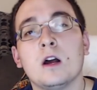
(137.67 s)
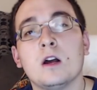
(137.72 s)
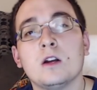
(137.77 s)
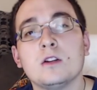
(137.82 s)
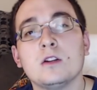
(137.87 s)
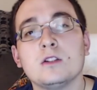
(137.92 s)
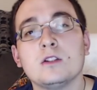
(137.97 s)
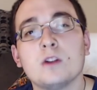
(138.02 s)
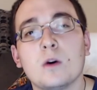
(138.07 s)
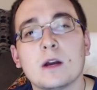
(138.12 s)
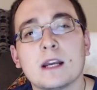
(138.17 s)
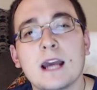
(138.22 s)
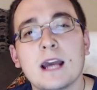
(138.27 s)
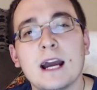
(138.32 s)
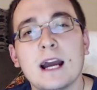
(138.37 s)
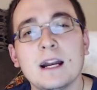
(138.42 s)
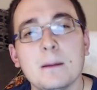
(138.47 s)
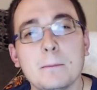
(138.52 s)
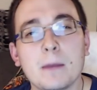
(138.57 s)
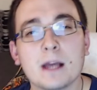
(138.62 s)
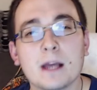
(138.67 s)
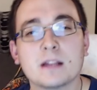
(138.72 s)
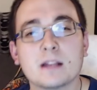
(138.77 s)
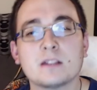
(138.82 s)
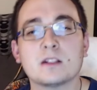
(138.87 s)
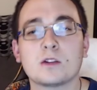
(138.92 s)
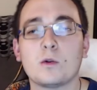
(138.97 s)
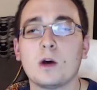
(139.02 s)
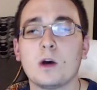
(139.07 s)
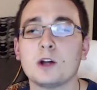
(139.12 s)
So it kind of
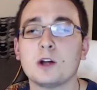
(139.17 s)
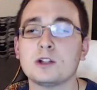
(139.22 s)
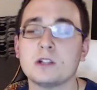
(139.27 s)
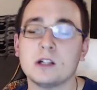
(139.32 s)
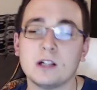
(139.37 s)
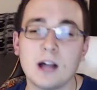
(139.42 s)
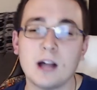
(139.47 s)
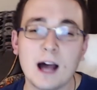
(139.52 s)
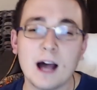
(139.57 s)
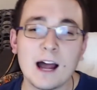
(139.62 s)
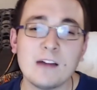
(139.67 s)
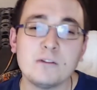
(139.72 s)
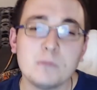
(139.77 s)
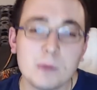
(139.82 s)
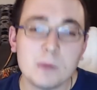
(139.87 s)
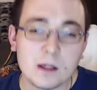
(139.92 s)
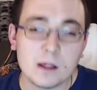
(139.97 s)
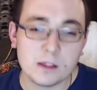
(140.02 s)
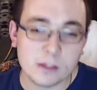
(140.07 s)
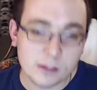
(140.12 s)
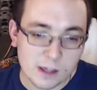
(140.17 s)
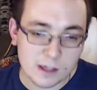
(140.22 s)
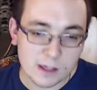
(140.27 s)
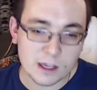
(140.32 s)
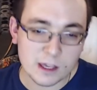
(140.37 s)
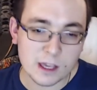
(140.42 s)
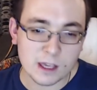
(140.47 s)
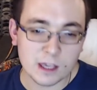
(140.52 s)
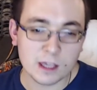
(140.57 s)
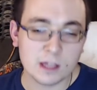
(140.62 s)
begs the question, and I've been
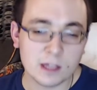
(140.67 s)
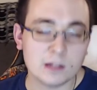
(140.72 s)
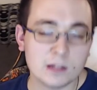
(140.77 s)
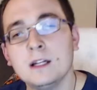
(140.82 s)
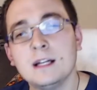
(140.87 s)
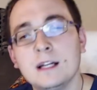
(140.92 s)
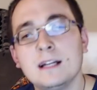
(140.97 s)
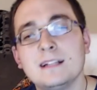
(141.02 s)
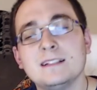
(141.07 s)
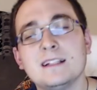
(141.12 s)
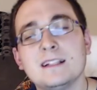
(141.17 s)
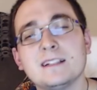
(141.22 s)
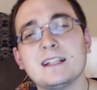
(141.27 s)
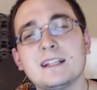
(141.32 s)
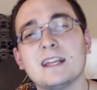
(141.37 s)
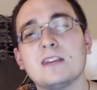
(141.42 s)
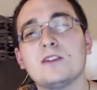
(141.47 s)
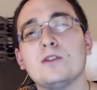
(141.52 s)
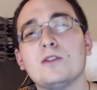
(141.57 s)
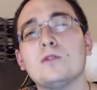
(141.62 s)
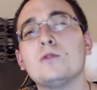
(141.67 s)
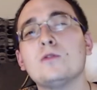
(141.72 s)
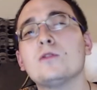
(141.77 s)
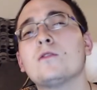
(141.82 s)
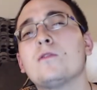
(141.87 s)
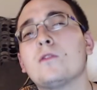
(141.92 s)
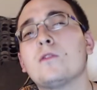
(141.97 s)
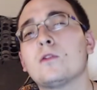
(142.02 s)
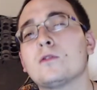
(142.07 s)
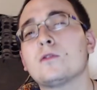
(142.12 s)
thinking it, does a
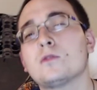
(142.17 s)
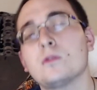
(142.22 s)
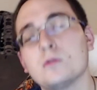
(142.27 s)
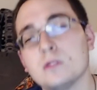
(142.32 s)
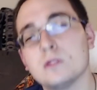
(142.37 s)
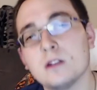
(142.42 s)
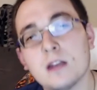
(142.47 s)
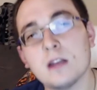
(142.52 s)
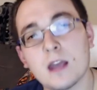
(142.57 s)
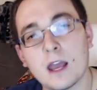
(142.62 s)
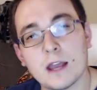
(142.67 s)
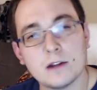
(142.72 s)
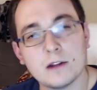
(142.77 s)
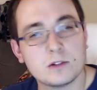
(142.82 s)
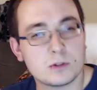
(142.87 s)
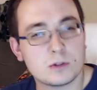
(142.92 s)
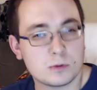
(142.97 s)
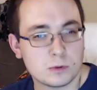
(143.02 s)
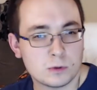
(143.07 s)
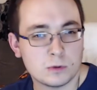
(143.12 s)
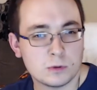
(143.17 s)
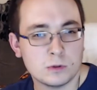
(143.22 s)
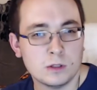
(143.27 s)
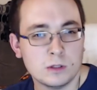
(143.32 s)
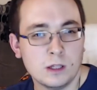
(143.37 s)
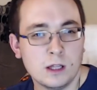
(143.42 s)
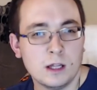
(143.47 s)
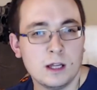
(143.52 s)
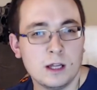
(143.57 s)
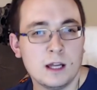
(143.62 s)
universal DH
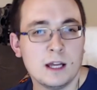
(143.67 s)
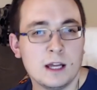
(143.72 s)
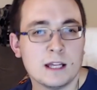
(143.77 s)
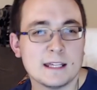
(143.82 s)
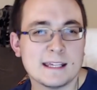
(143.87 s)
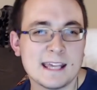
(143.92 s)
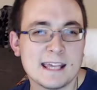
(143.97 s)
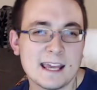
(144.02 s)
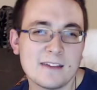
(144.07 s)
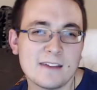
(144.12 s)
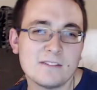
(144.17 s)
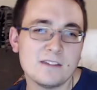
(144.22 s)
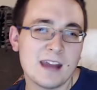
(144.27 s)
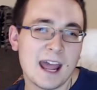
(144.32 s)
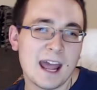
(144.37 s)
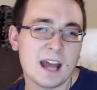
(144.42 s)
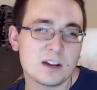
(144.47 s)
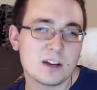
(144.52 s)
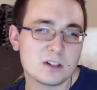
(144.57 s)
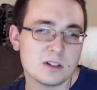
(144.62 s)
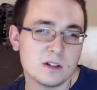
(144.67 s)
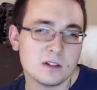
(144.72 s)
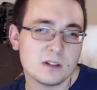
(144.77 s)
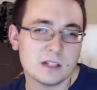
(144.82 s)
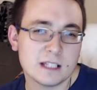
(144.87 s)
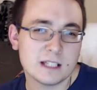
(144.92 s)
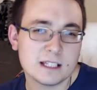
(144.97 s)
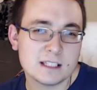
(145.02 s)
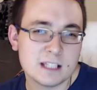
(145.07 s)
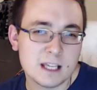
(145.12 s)
rule give National
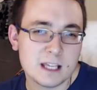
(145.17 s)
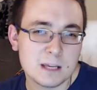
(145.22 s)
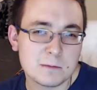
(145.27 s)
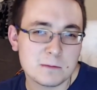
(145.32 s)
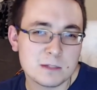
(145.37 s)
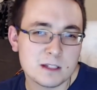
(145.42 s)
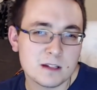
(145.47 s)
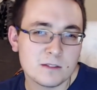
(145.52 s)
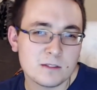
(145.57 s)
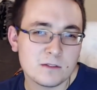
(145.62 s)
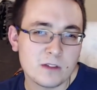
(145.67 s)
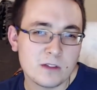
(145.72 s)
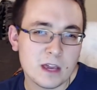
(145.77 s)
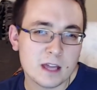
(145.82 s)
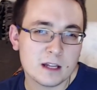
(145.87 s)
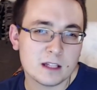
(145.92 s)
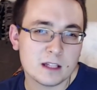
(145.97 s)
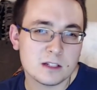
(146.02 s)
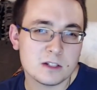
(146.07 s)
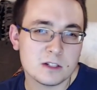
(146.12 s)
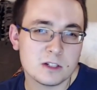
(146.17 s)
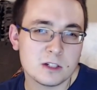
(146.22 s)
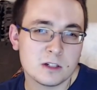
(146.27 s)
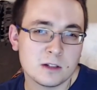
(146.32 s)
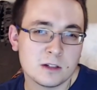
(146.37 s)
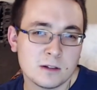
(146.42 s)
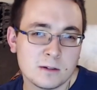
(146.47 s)
League teams an advantage?